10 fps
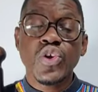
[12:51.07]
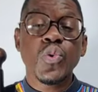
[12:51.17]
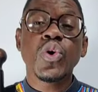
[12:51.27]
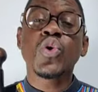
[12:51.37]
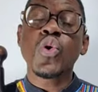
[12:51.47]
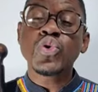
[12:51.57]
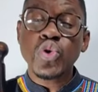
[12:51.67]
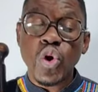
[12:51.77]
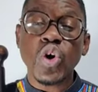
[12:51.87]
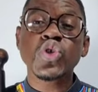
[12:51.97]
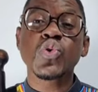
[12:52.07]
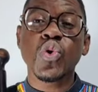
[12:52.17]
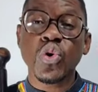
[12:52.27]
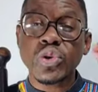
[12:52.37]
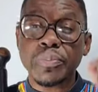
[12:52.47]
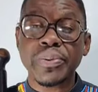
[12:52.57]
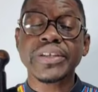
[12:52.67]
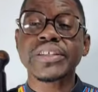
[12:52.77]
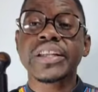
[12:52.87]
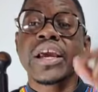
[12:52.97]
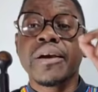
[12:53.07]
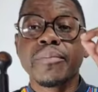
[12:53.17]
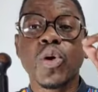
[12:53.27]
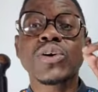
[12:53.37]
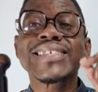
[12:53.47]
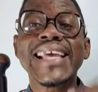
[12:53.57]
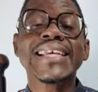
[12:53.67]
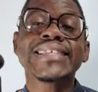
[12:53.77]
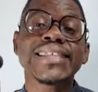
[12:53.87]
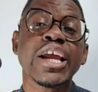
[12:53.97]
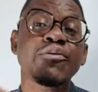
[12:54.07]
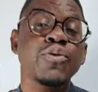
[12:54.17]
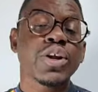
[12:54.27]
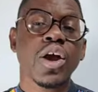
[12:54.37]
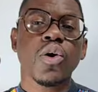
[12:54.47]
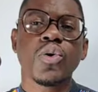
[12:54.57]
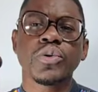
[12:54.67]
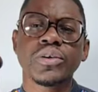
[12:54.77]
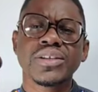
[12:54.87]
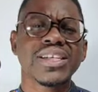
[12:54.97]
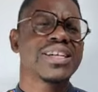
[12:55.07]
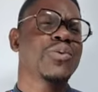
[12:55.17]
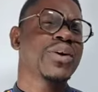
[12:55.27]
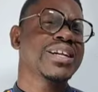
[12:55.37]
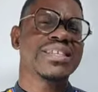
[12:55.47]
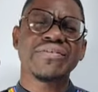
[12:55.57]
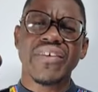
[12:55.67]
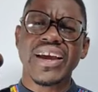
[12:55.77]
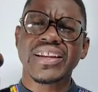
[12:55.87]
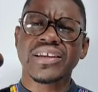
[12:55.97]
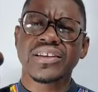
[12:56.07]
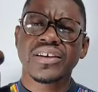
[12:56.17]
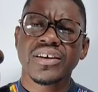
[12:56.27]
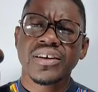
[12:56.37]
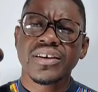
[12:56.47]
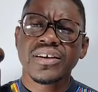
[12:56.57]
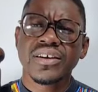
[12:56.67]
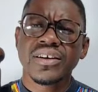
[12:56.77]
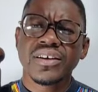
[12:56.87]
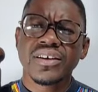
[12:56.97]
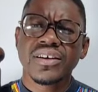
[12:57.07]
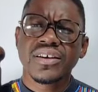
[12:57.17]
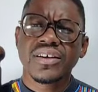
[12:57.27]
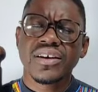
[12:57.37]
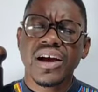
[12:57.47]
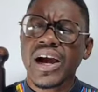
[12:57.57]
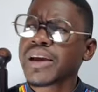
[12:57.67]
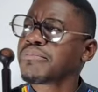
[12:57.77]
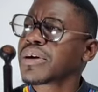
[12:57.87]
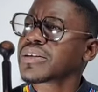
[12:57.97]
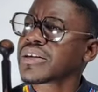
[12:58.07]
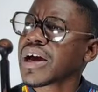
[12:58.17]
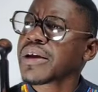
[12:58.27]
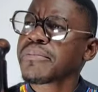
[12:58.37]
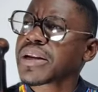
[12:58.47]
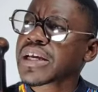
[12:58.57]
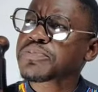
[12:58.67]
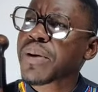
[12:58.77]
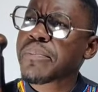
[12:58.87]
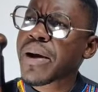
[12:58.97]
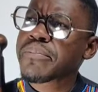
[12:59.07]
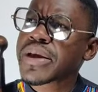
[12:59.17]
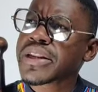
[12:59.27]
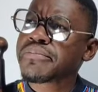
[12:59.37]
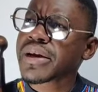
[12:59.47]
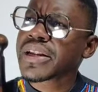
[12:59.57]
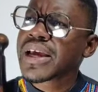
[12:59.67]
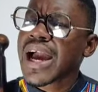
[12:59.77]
You will go to court, you will go to prison because they stand for their own. Tina, we are divided. Aye man, that's Papa mean, man.